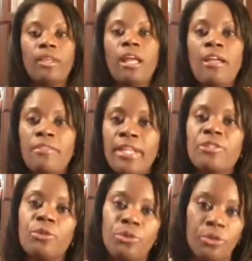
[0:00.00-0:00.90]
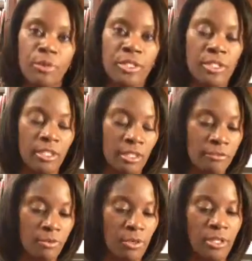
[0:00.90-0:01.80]
And that's who you want to look
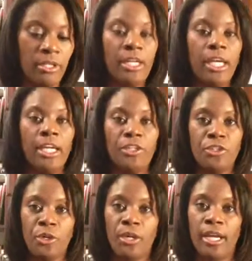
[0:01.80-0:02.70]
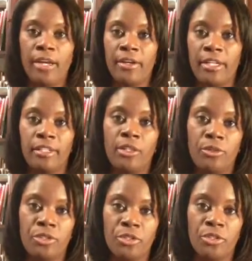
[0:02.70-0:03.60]
for in your area,
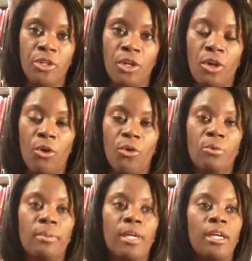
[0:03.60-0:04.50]
closest to your home.